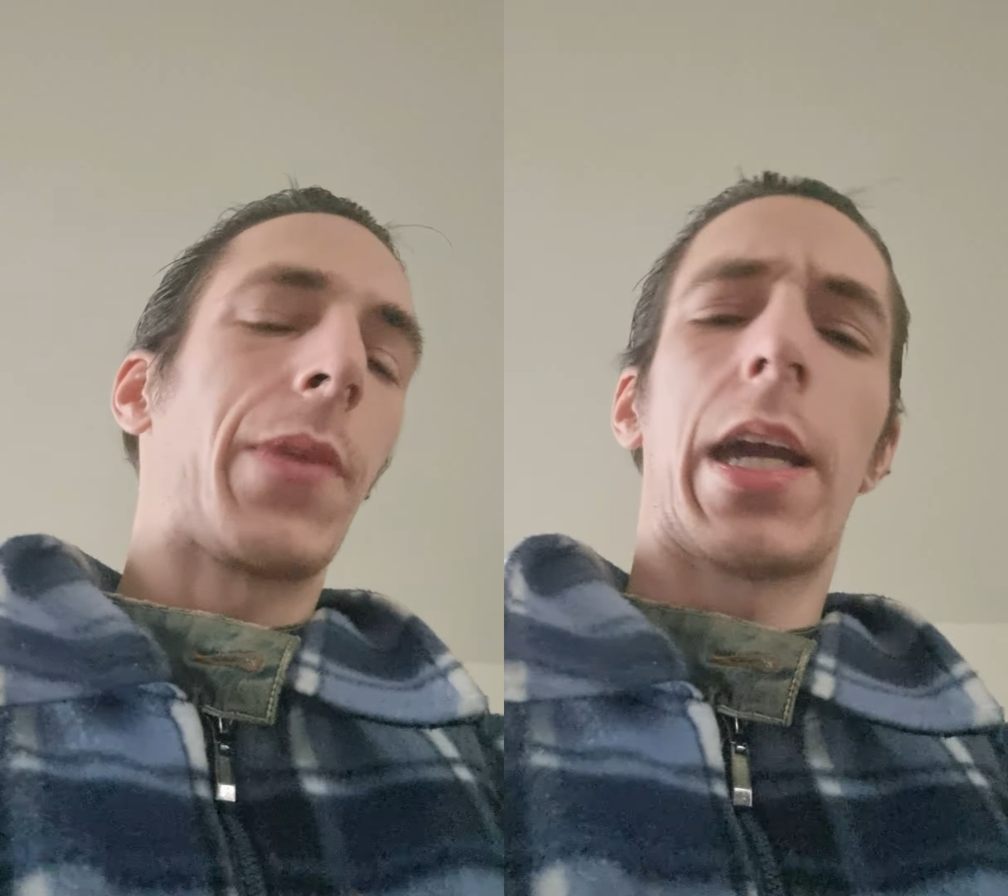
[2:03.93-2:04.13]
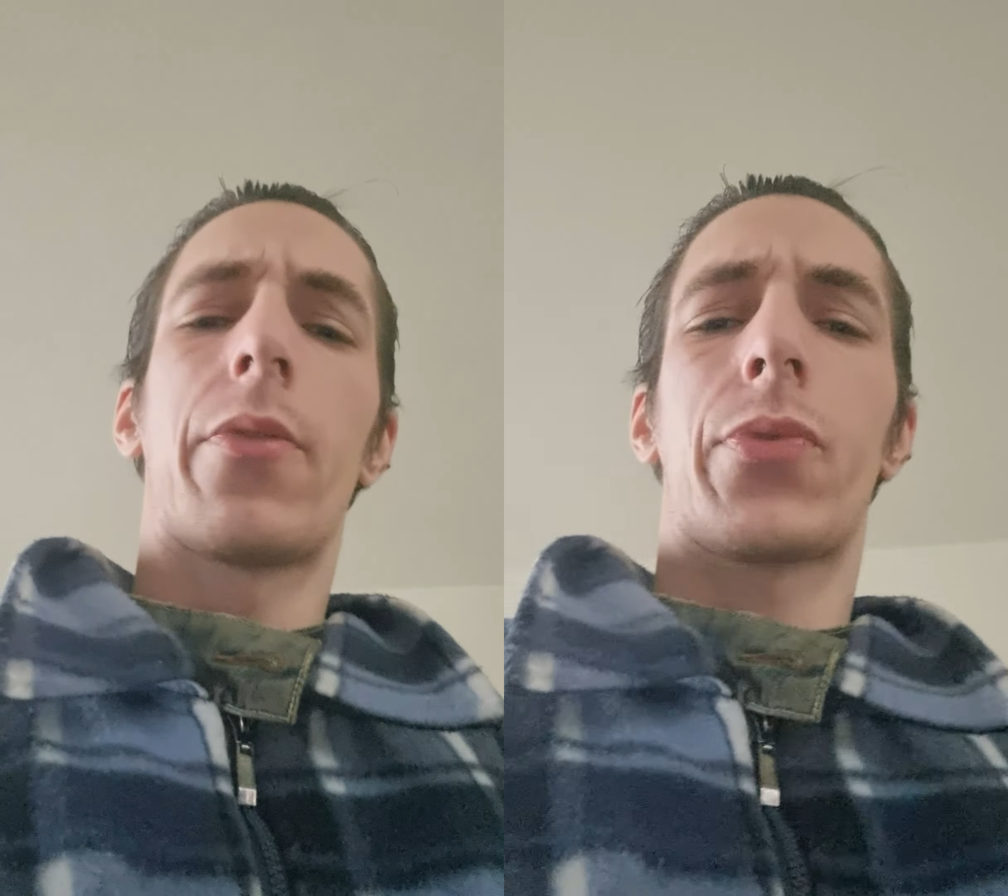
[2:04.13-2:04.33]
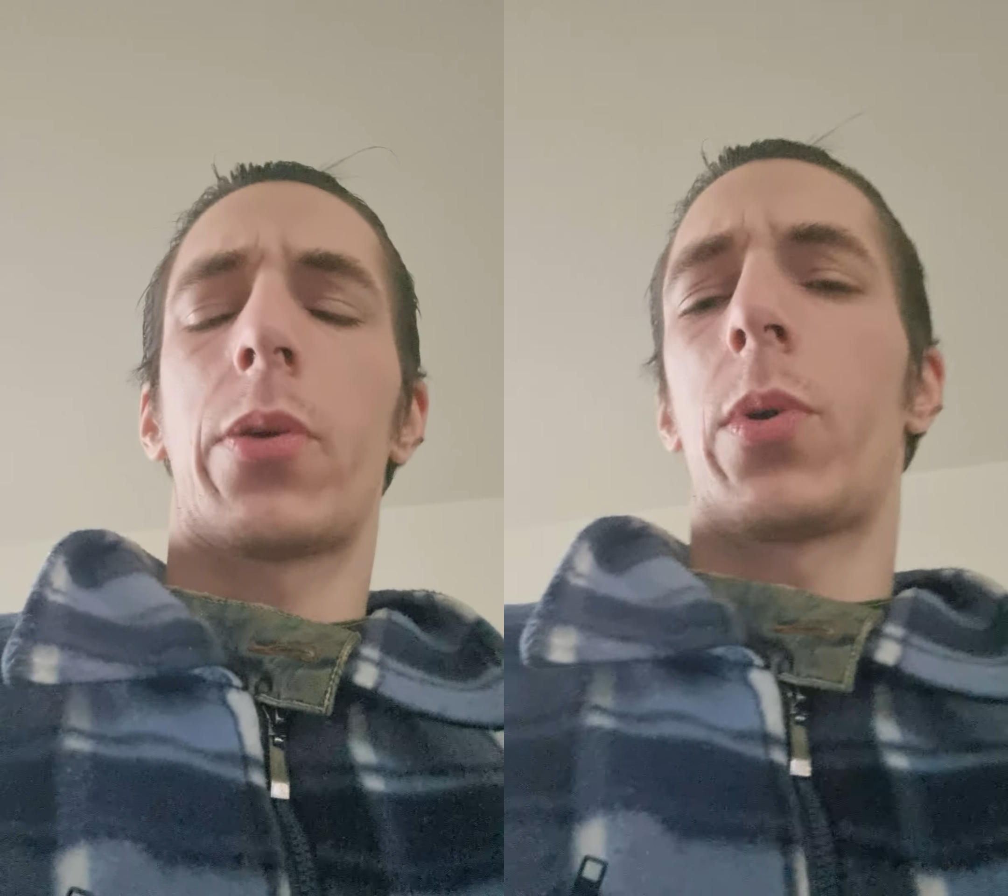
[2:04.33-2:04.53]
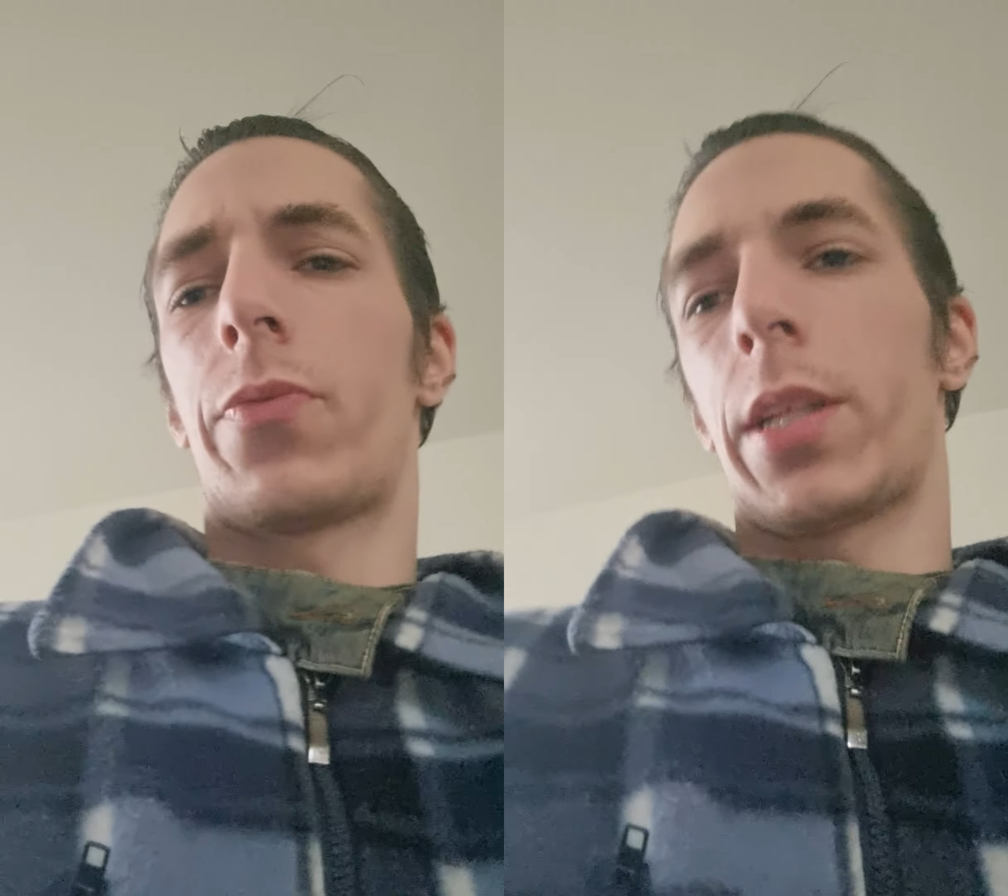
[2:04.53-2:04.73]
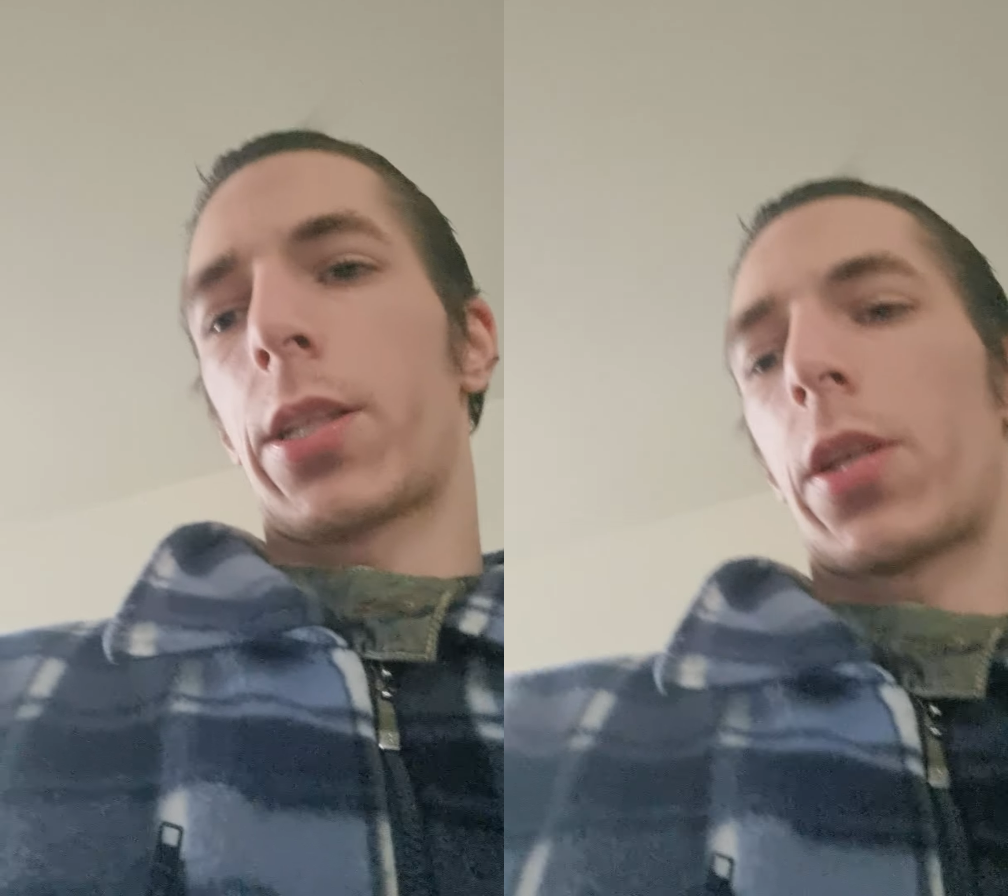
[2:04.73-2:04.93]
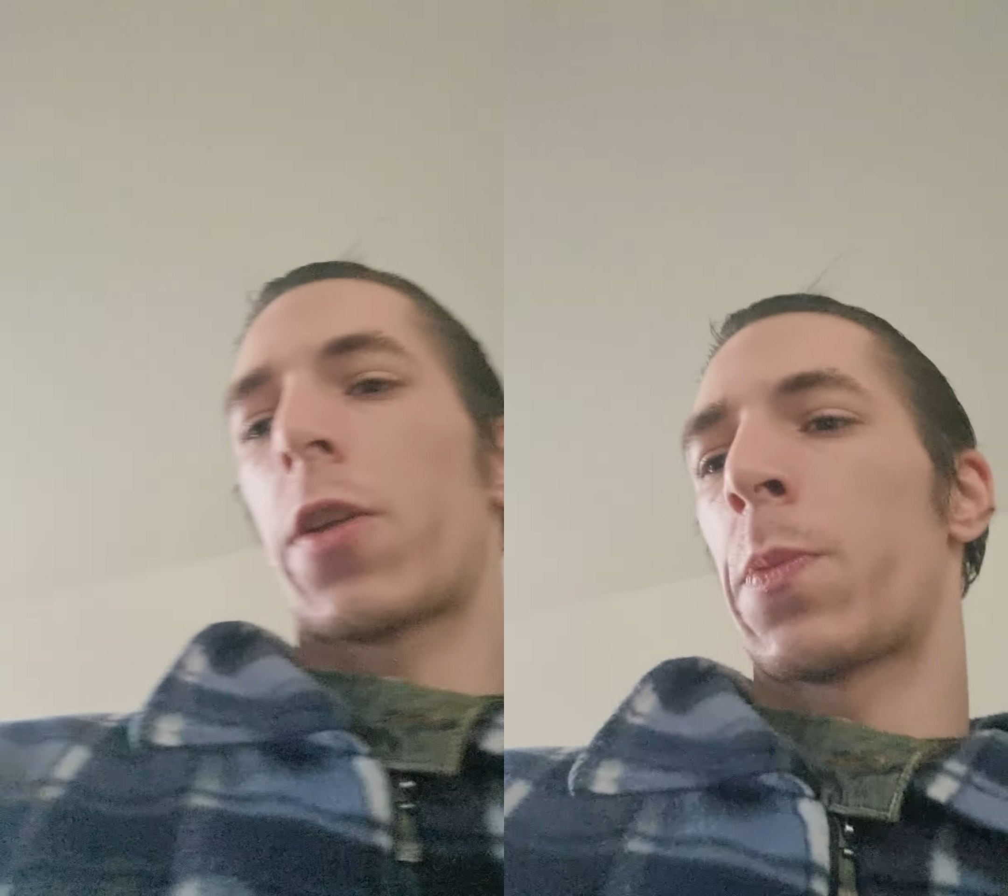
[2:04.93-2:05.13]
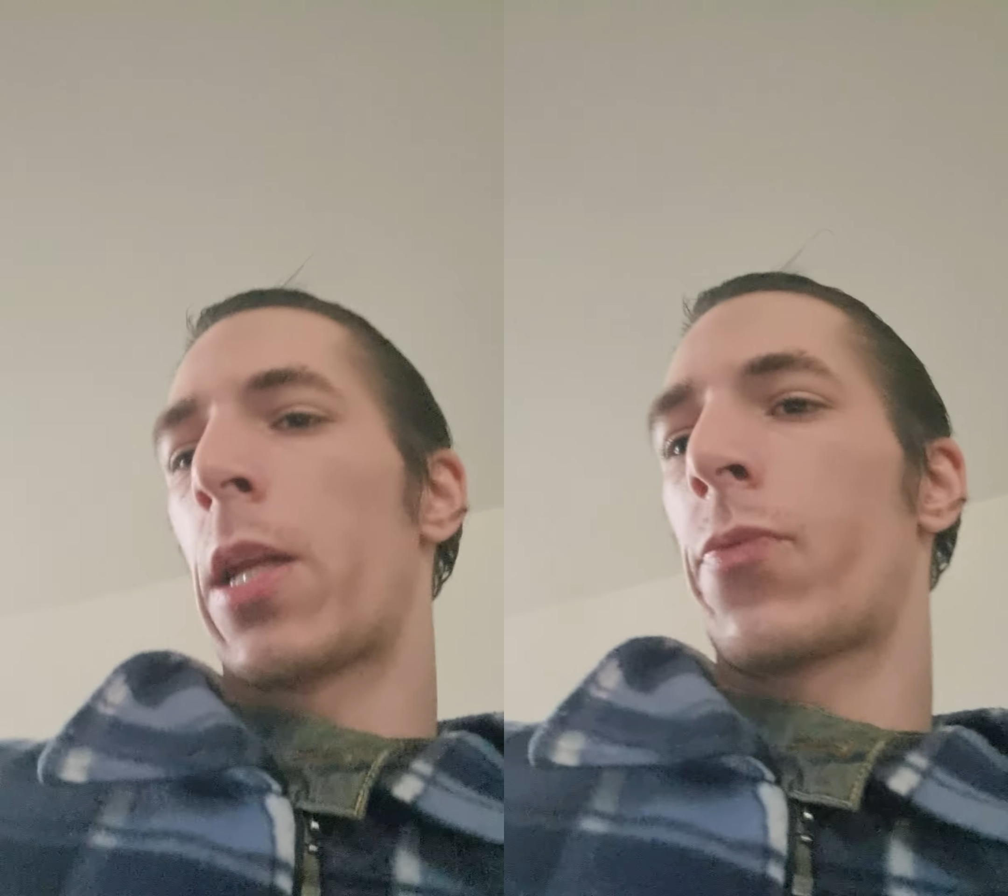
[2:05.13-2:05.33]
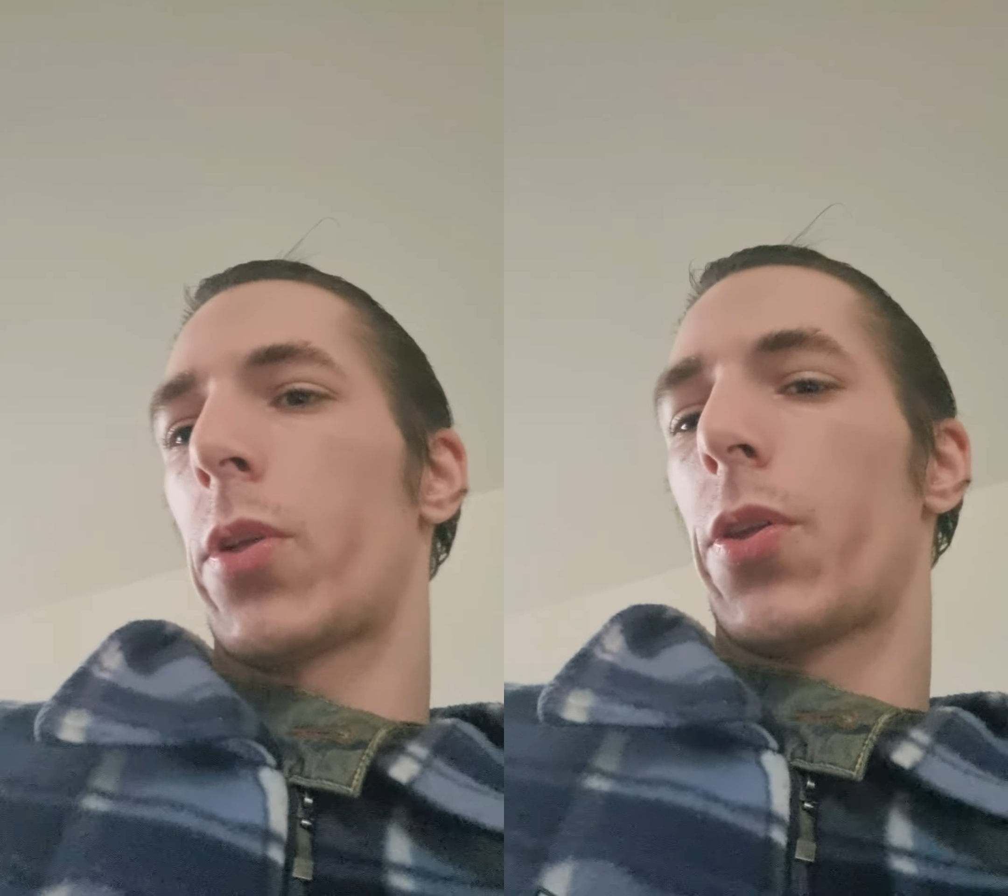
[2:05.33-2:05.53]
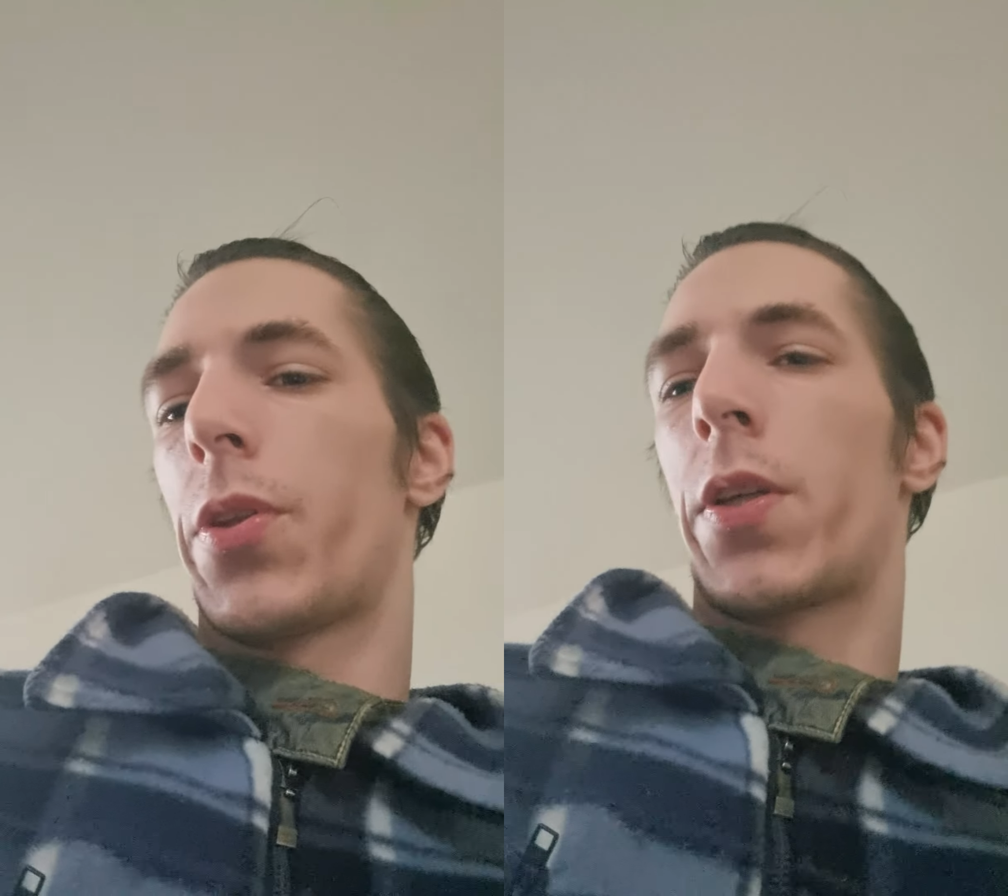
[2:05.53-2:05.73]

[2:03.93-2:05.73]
with an exhaust manifold,